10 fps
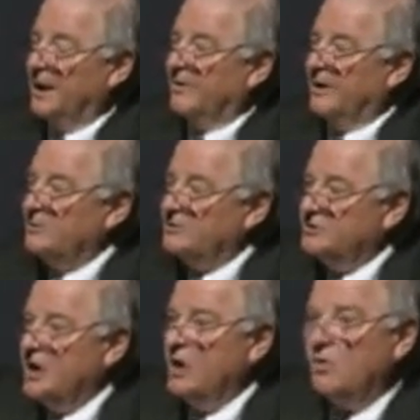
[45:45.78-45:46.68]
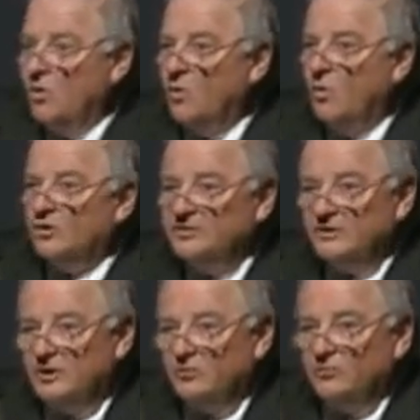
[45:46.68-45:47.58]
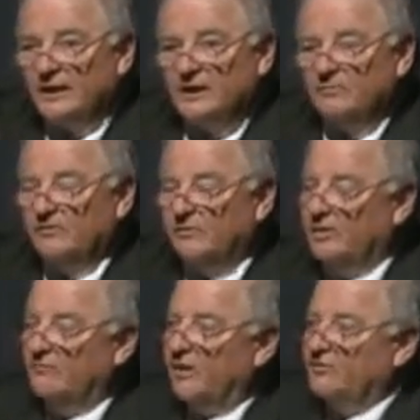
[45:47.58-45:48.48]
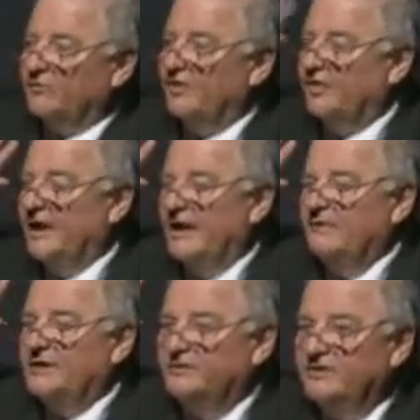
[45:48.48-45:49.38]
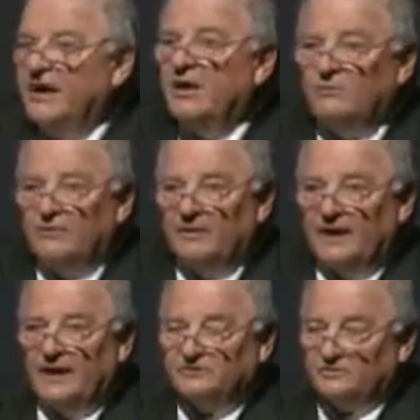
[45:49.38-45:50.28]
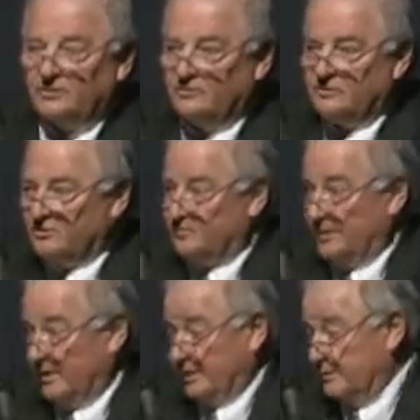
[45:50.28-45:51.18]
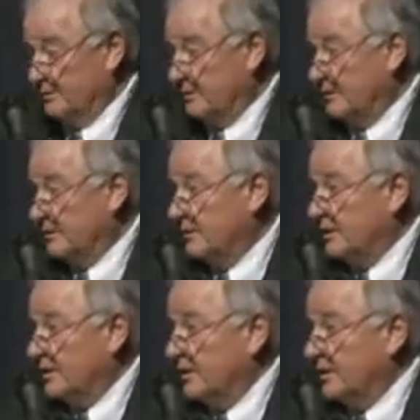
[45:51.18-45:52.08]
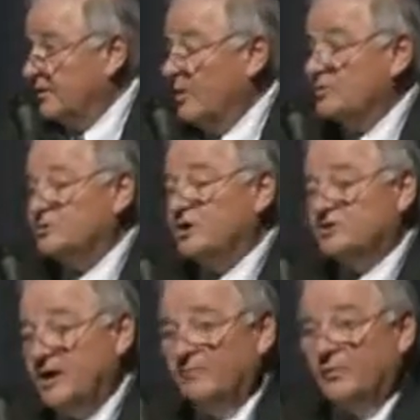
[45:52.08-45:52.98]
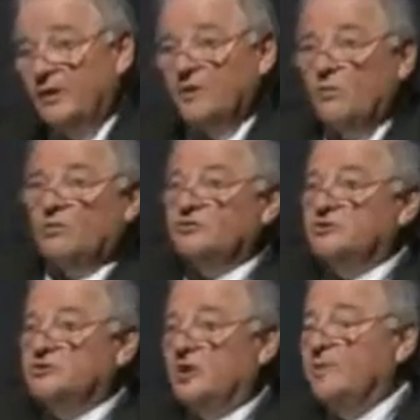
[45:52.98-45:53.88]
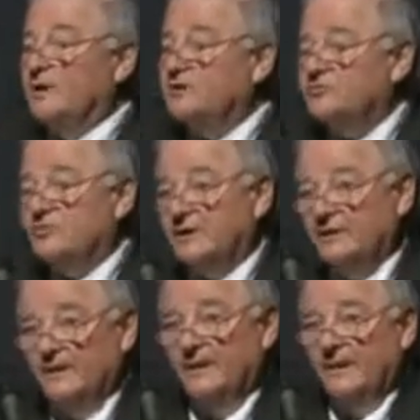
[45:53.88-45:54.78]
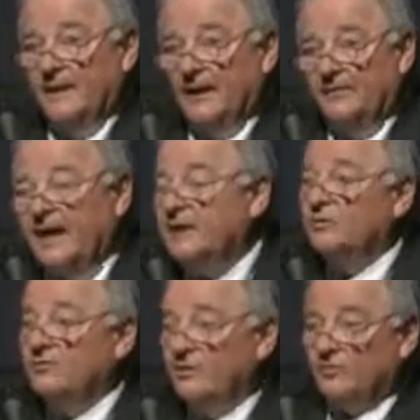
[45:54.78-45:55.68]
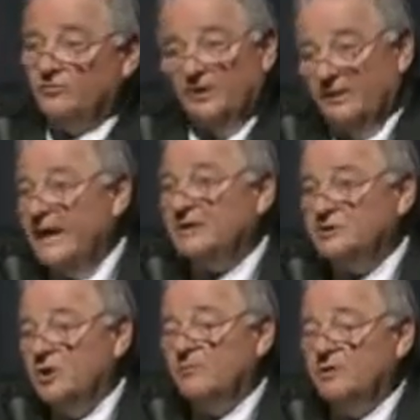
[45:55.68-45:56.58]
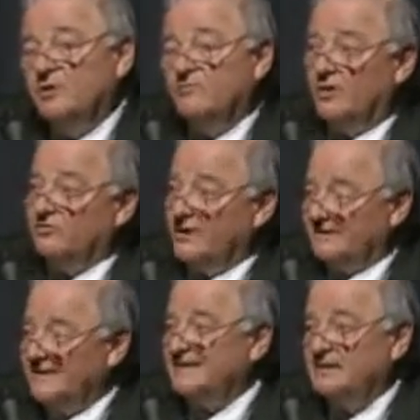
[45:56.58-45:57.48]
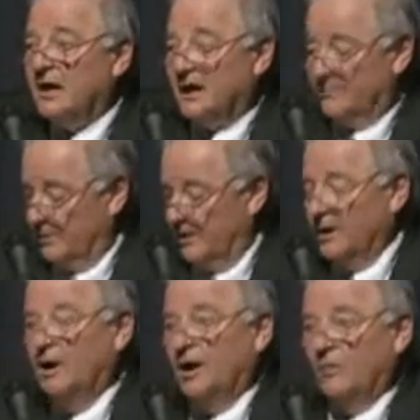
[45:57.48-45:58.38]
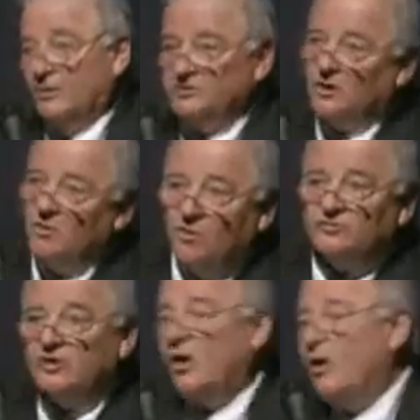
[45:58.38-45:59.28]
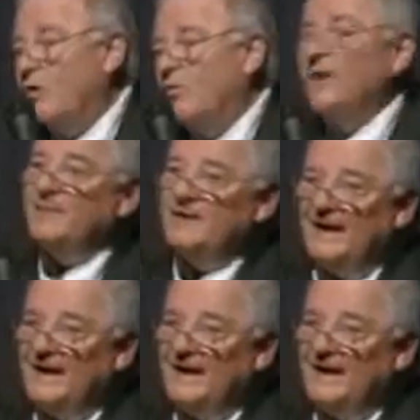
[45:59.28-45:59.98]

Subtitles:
there was no course in the curriculum of the university that even dealt with the National Socialist period. The most contemporary course in German history in that university, in that German university at that time, was a course called Women